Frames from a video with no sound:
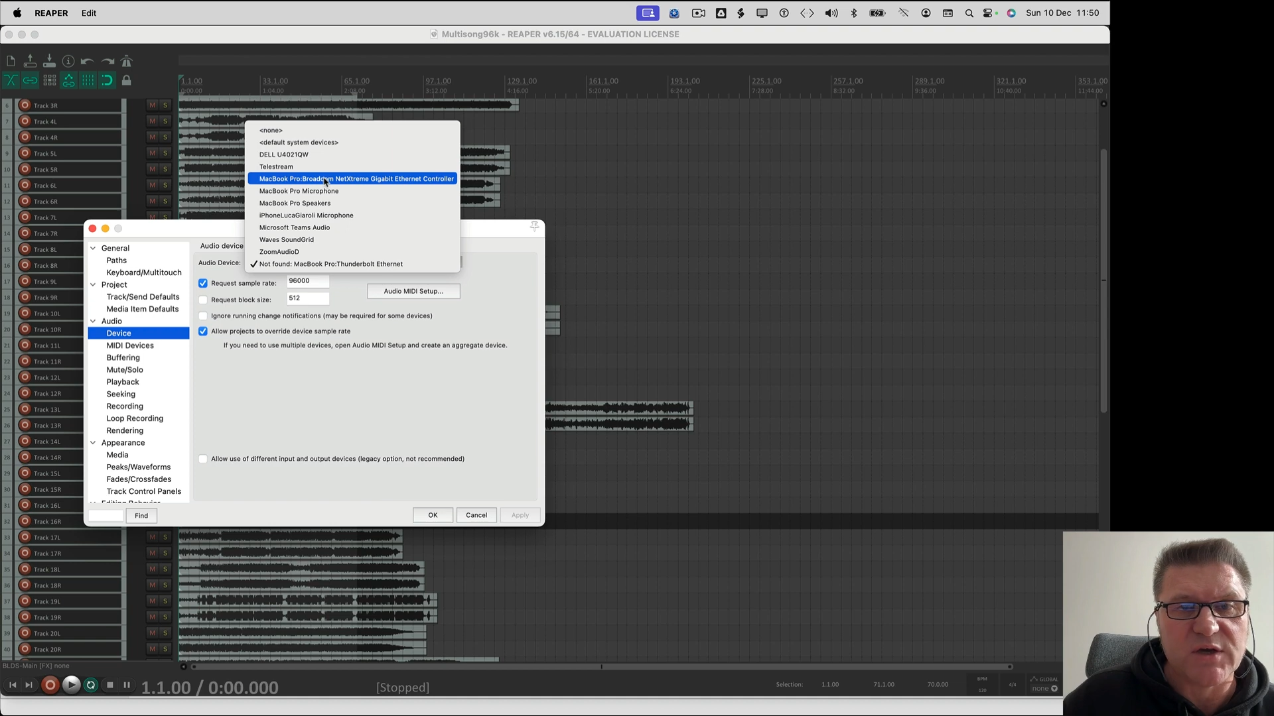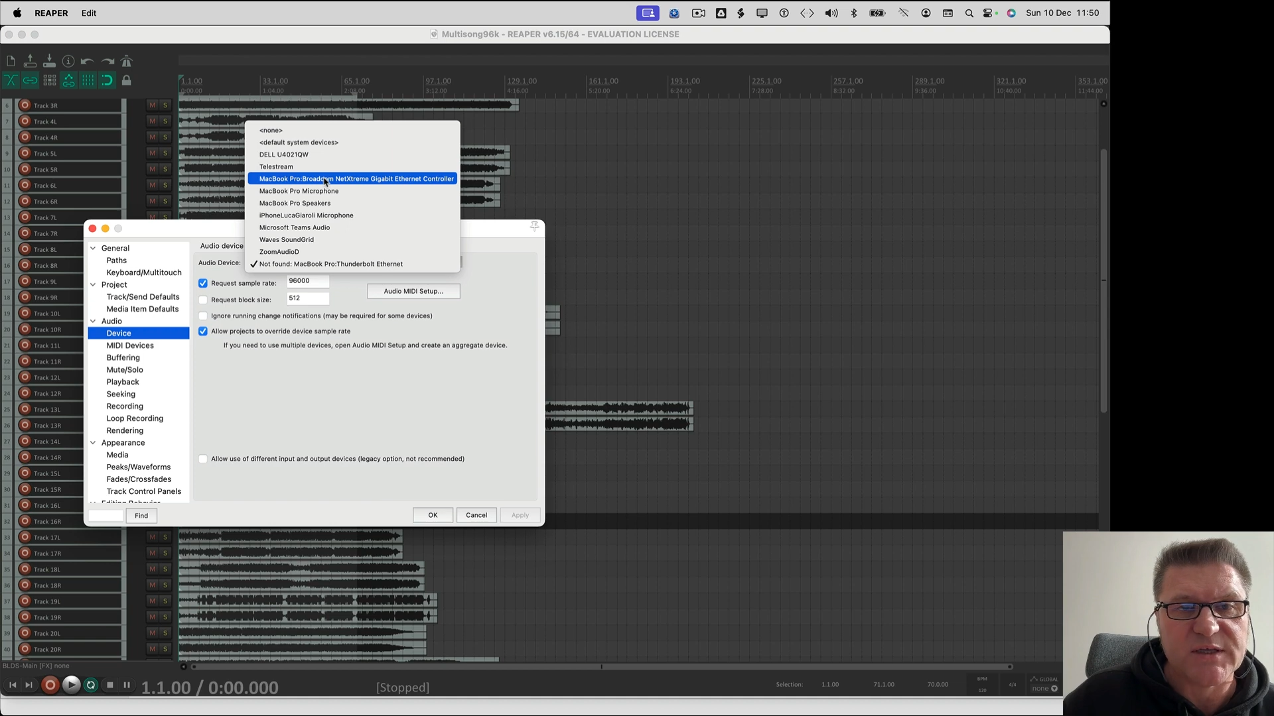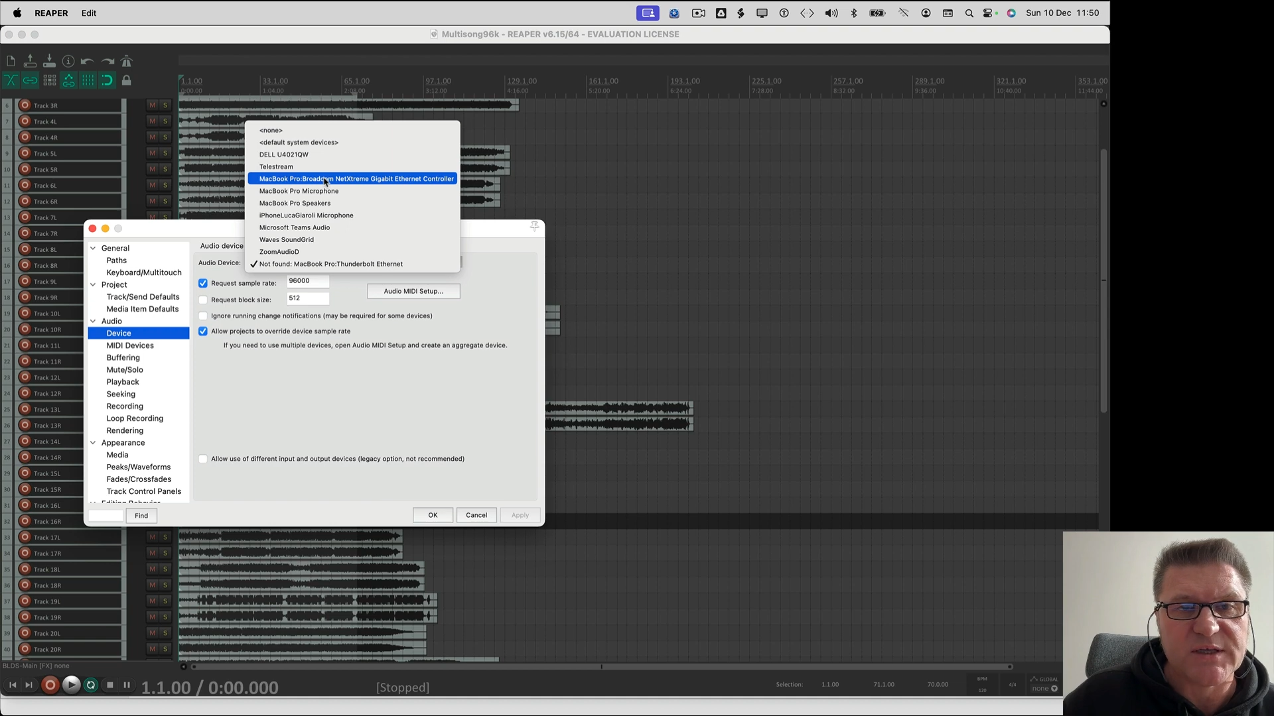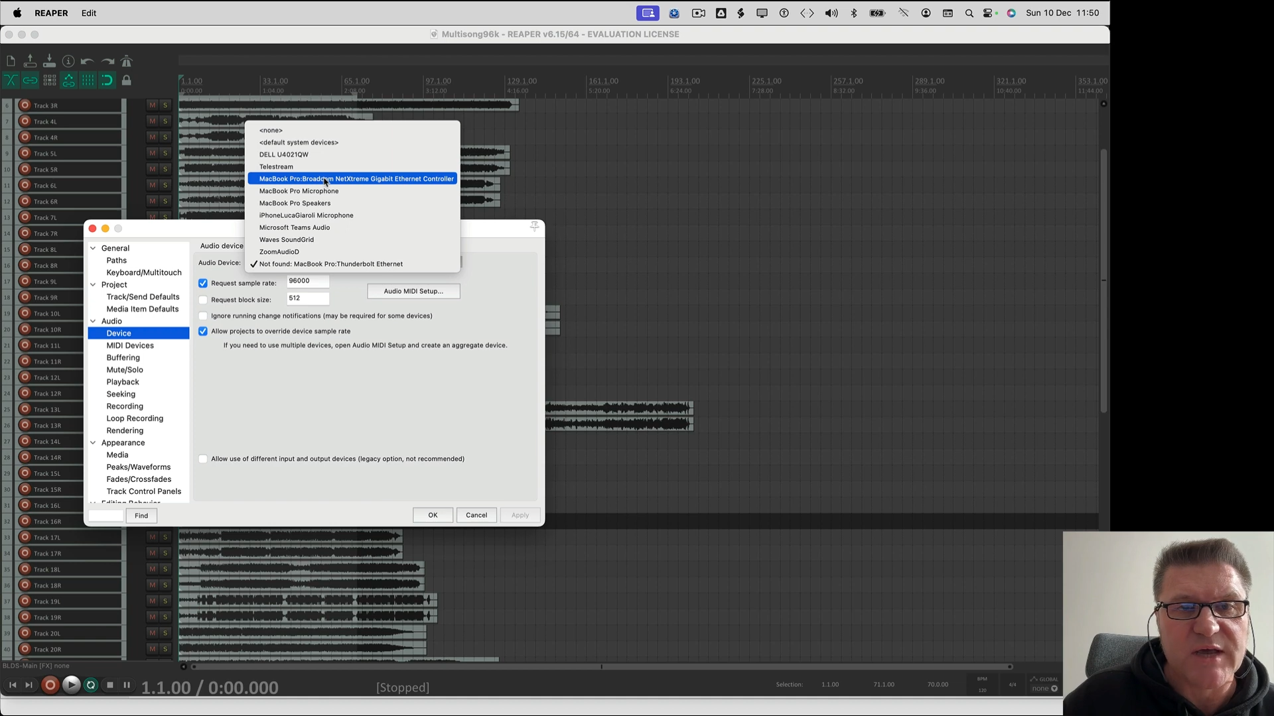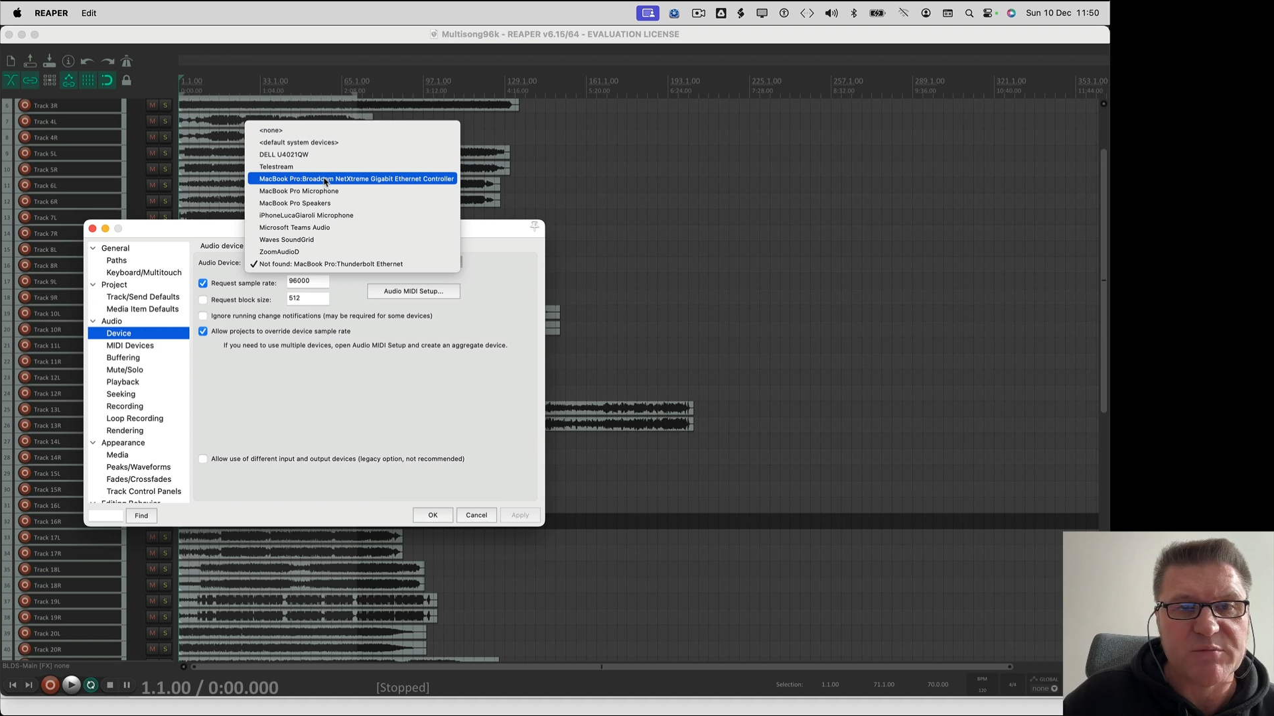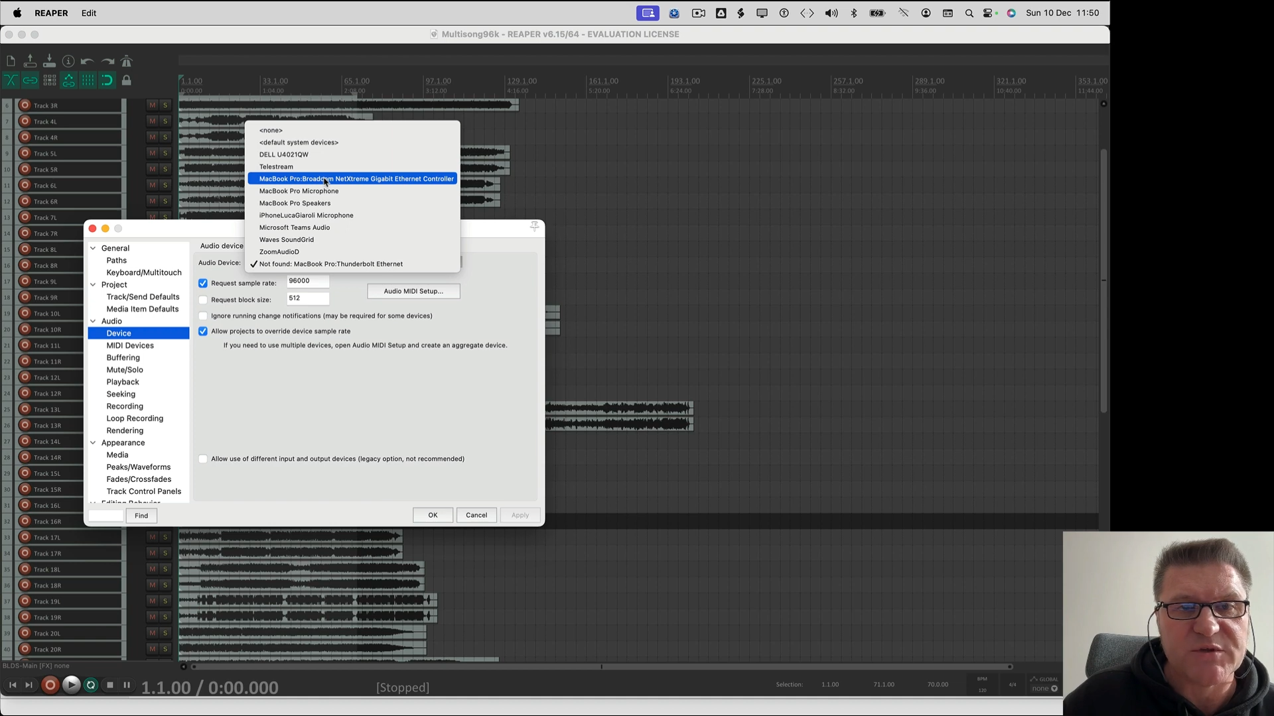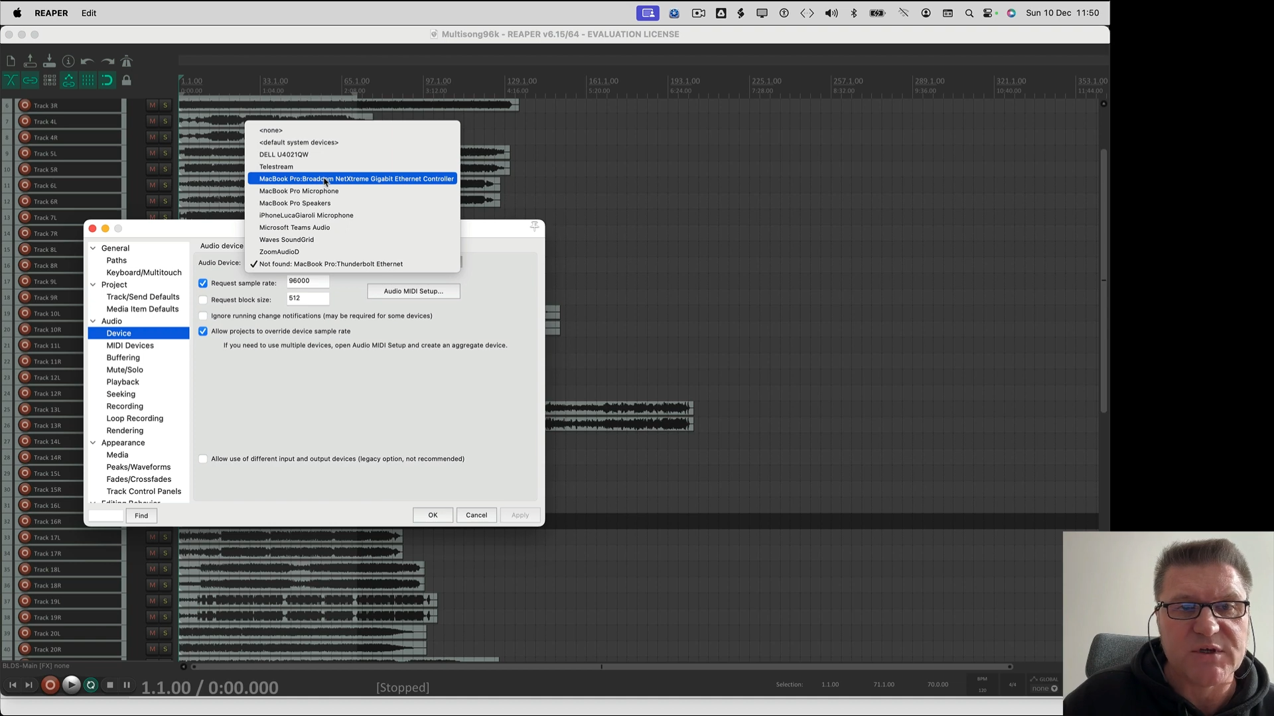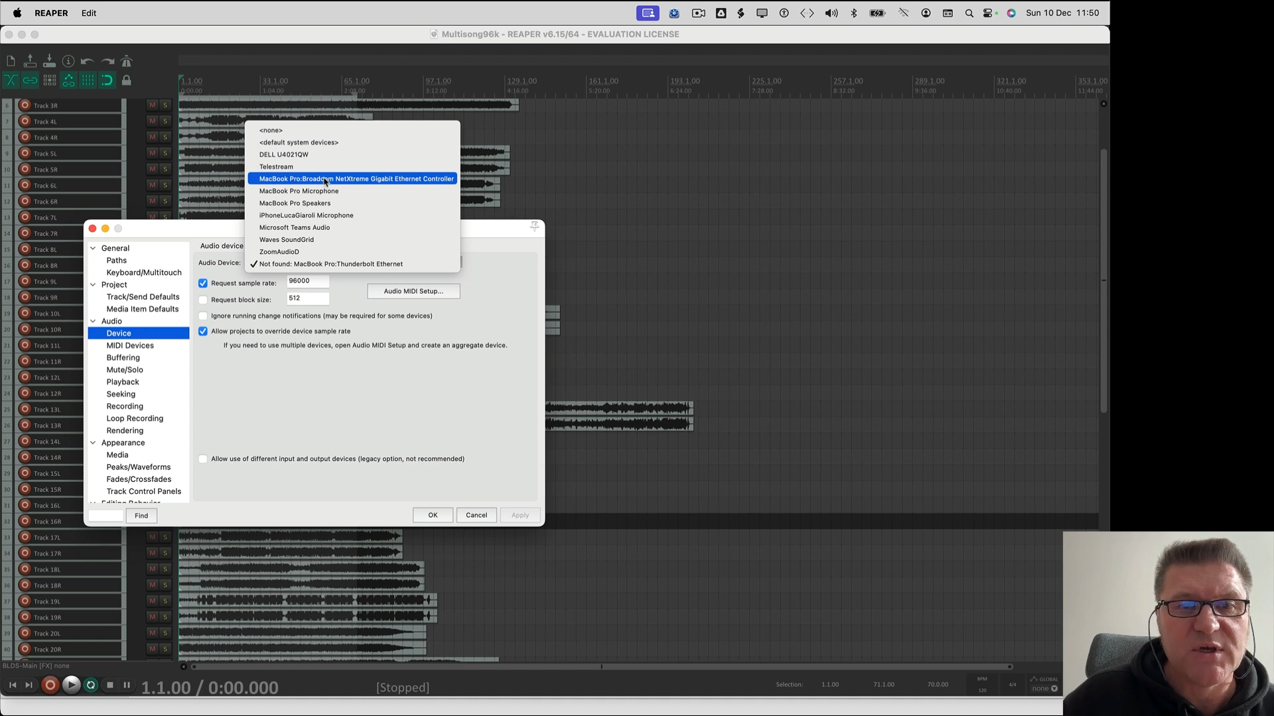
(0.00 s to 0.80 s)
adapter,